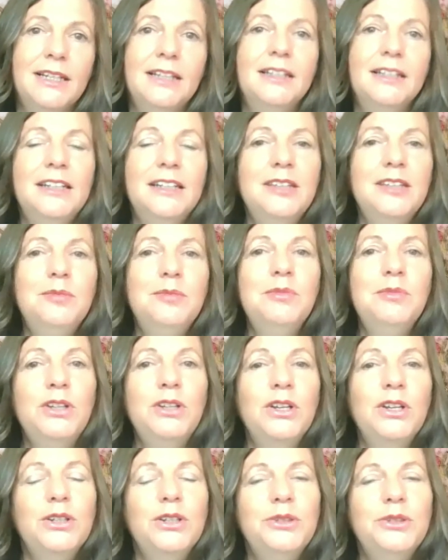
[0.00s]
Let him
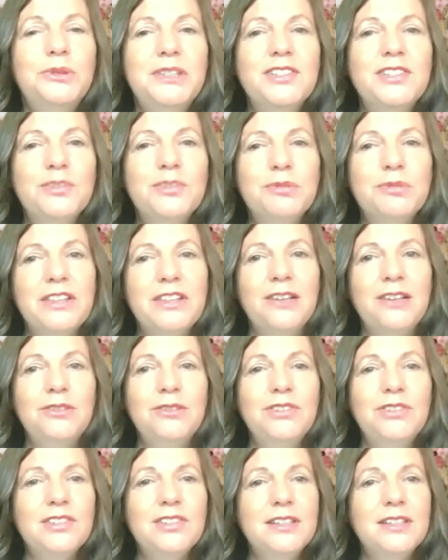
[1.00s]
who is
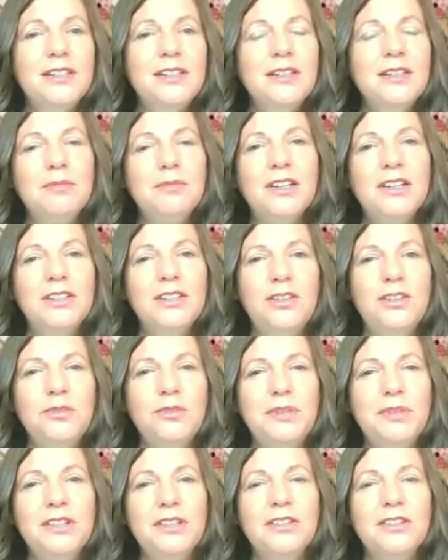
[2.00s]
without sin among
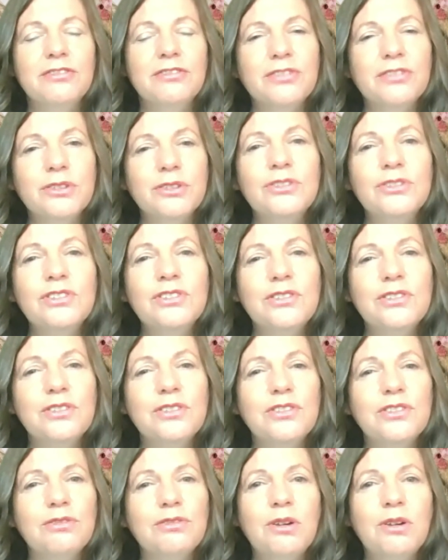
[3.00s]
you be the first to
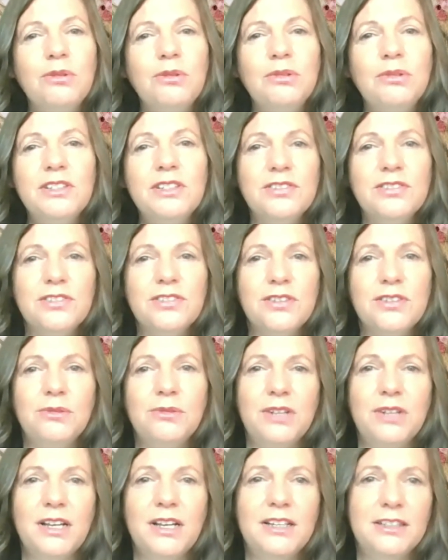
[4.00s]
throw a
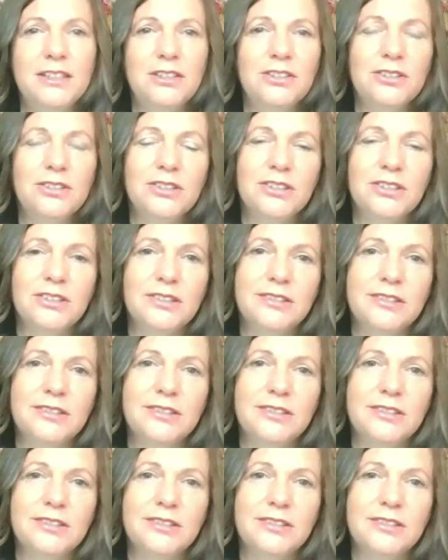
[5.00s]
stone at her.